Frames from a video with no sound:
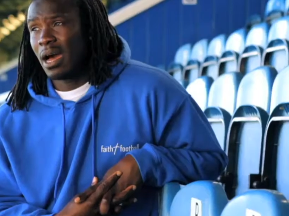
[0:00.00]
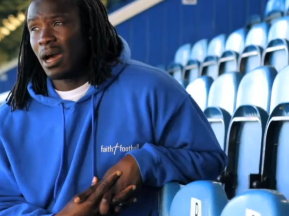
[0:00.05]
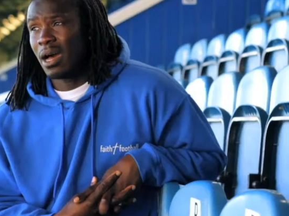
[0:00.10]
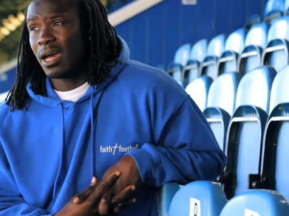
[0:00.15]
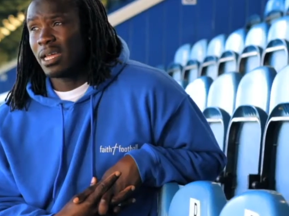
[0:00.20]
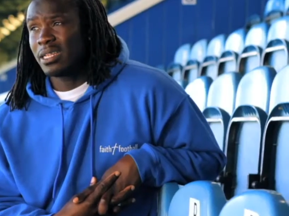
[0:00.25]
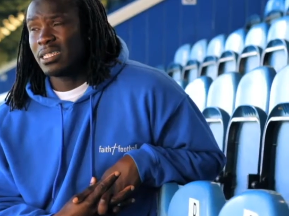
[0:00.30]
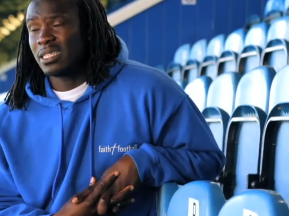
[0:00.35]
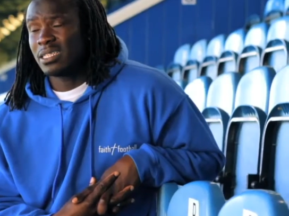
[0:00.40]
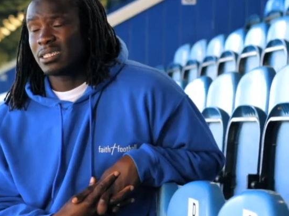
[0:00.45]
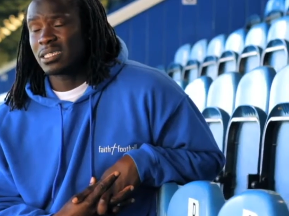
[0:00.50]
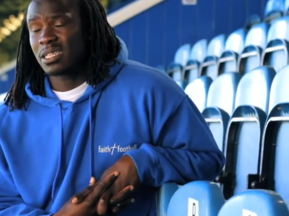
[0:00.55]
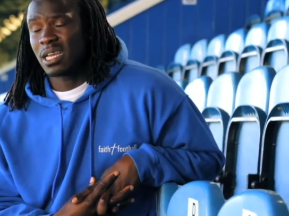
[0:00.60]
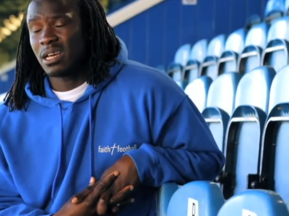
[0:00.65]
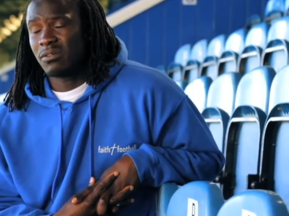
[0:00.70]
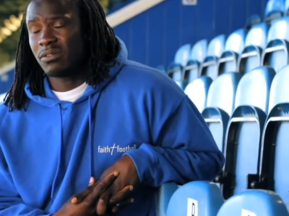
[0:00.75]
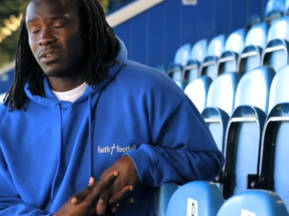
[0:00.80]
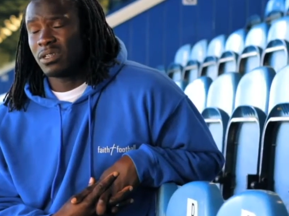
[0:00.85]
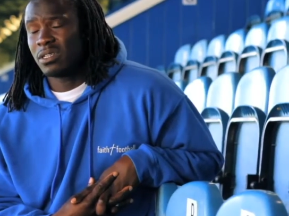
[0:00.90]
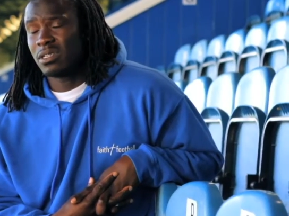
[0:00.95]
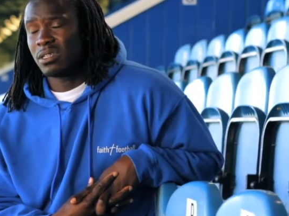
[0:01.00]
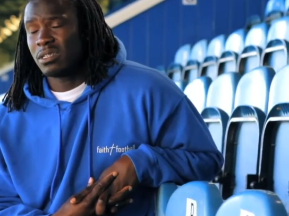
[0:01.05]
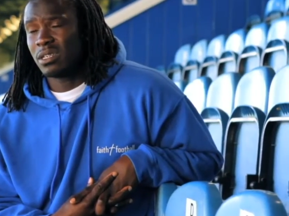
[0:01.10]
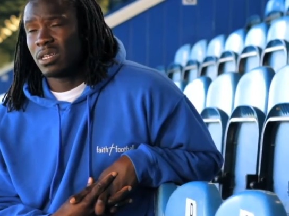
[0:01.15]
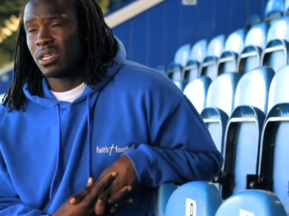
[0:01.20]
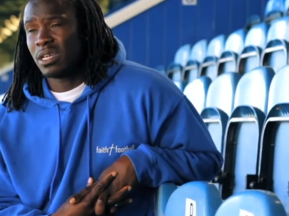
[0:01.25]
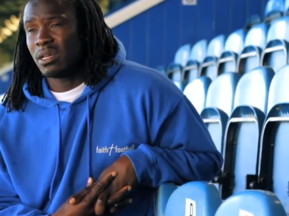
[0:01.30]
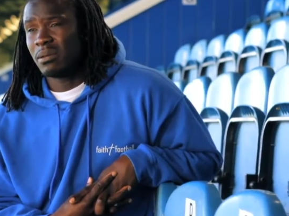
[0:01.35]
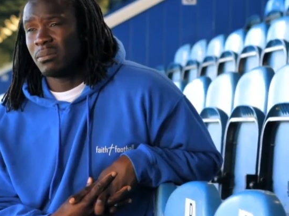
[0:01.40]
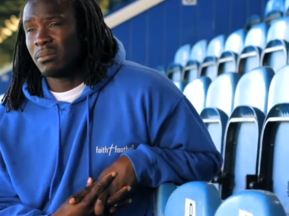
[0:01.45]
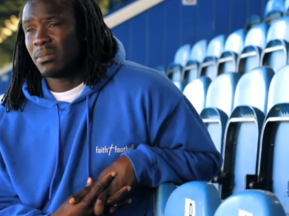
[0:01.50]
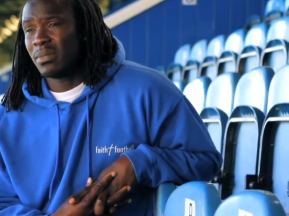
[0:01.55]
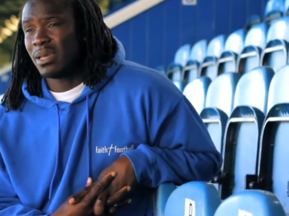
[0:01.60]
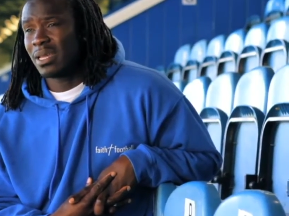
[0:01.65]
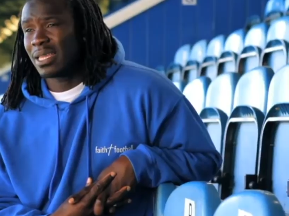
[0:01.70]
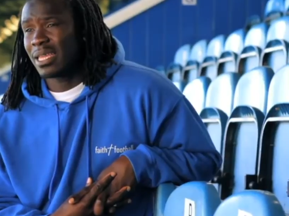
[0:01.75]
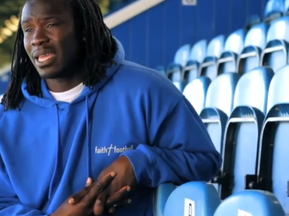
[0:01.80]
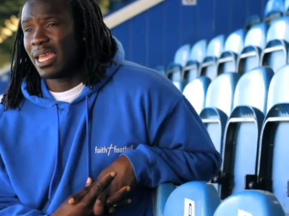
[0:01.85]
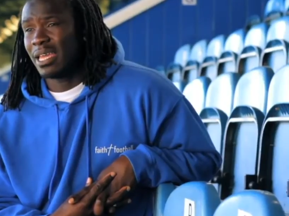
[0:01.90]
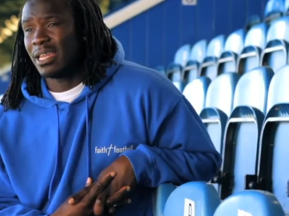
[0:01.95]
I discovered,
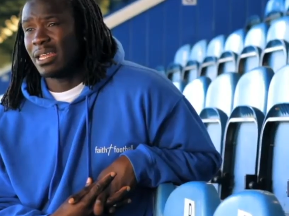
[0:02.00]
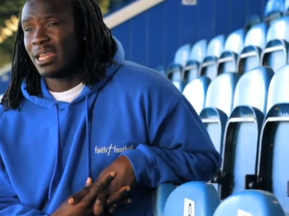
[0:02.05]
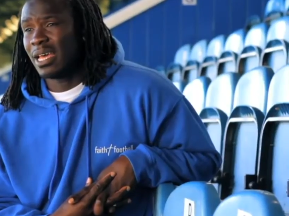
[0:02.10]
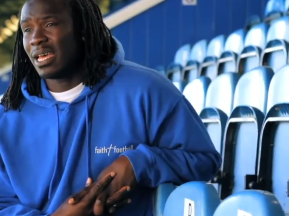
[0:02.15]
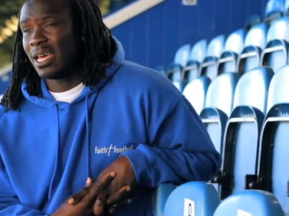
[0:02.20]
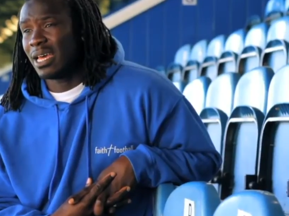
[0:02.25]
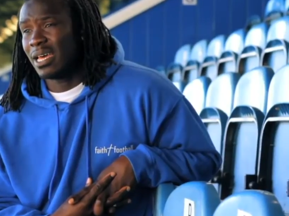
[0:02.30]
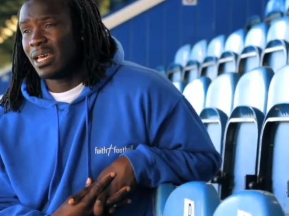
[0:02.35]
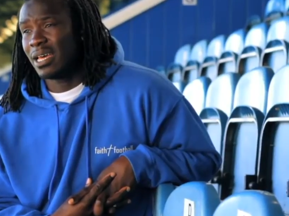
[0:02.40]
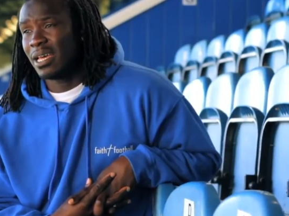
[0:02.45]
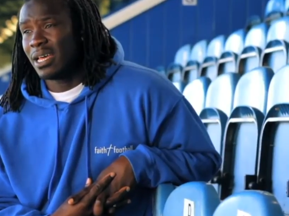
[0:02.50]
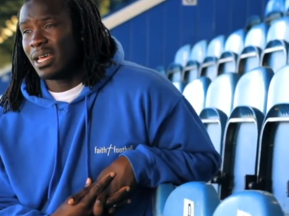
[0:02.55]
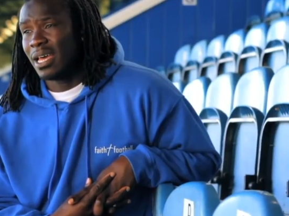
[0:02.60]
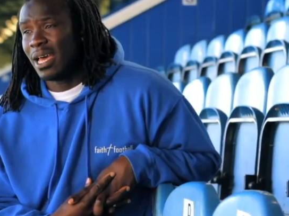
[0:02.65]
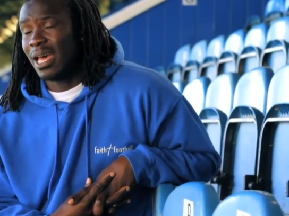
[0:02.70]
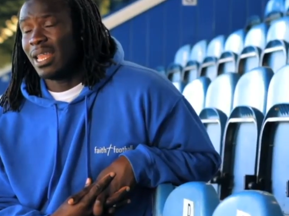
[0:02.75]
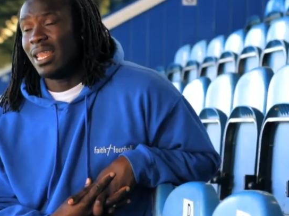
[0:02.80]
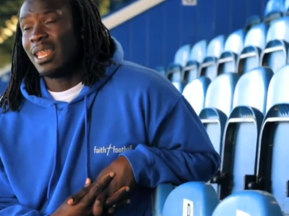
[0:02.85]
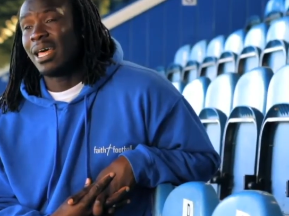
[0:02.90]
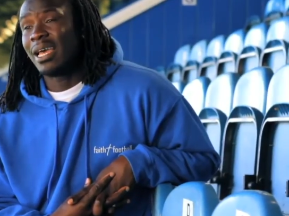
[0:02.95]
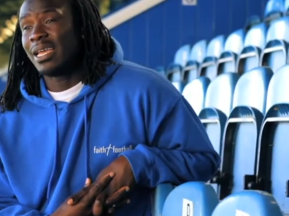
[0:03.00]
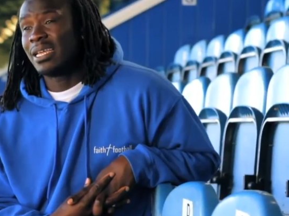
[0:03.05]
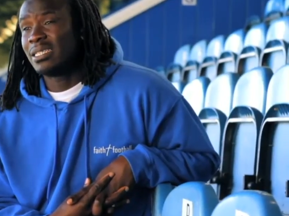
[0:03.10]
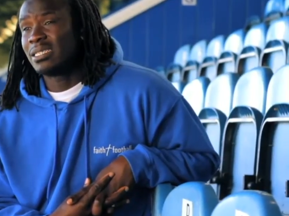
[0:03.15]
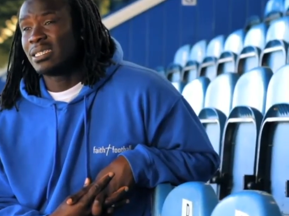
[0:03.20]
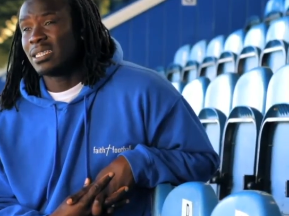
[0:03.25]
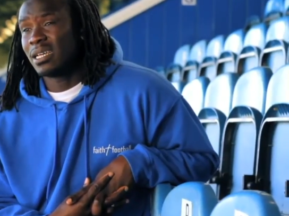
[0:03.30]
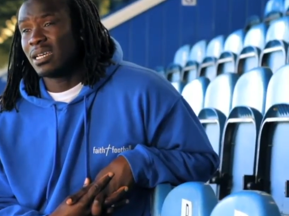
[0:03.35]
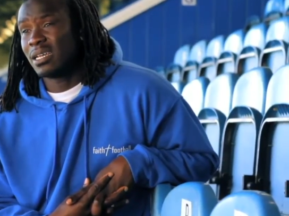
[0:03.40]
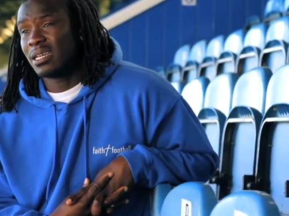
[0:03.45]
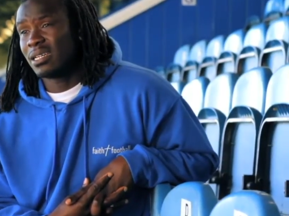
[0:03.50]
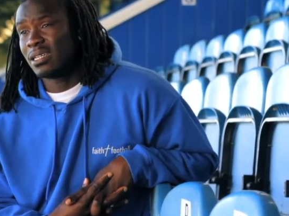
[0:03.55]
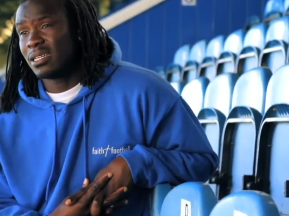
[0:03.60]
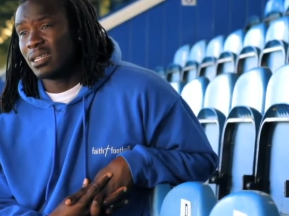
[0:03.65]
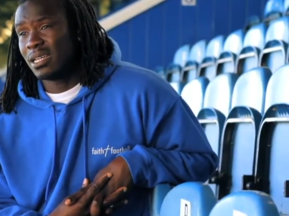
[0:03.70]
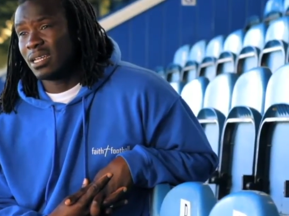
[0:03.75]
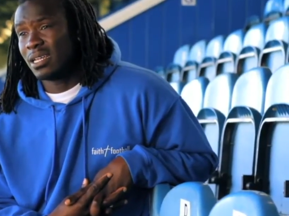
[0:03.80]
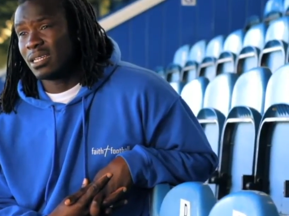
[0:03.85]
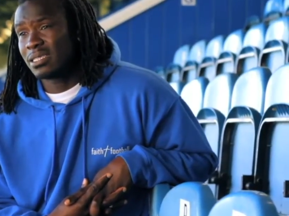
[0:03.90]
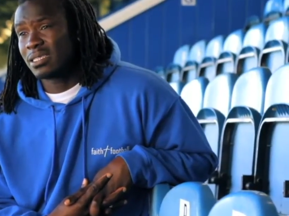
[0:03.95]
again, at a later
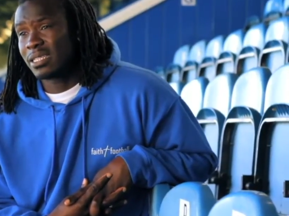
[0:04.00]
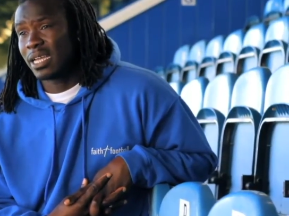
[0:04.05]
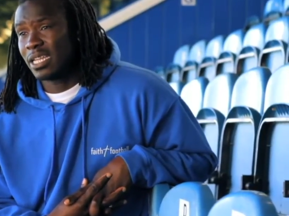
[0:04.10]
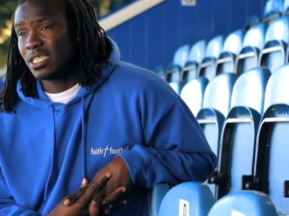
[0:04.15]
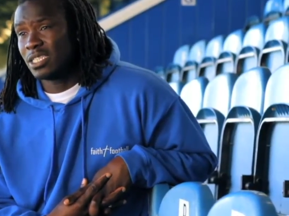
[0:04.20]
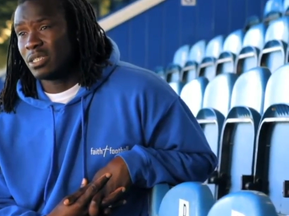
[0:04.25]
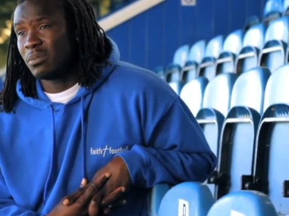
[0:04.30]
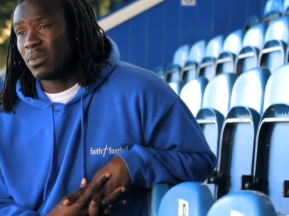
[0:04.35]
stage